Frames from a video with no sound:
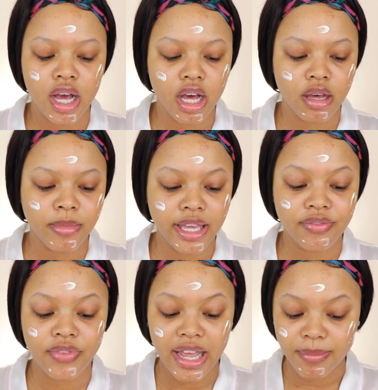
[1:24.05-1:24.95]
um, like
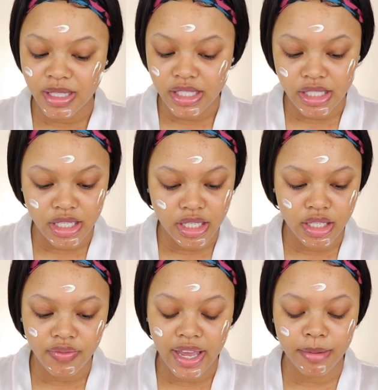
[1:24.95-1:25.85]
vitamin
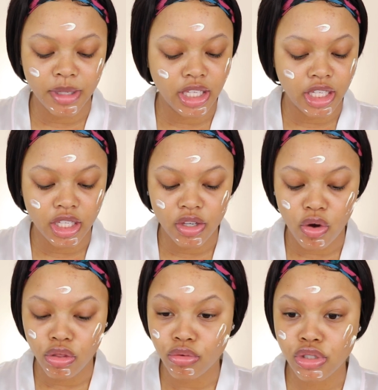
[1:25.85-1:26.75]
C, vitamin E,
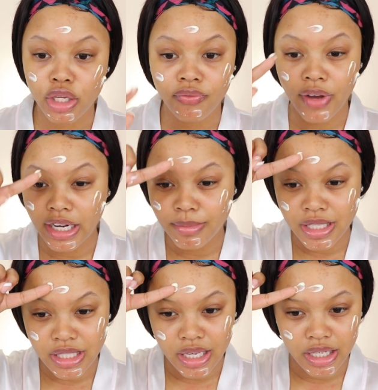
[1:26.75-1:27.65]
all those good
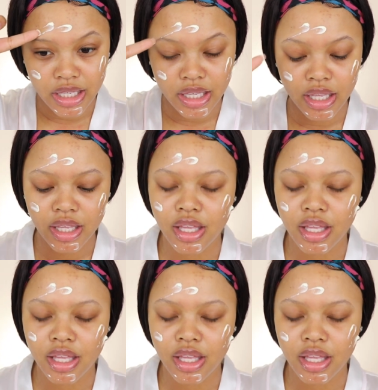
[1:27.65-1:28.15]
vitamins in it,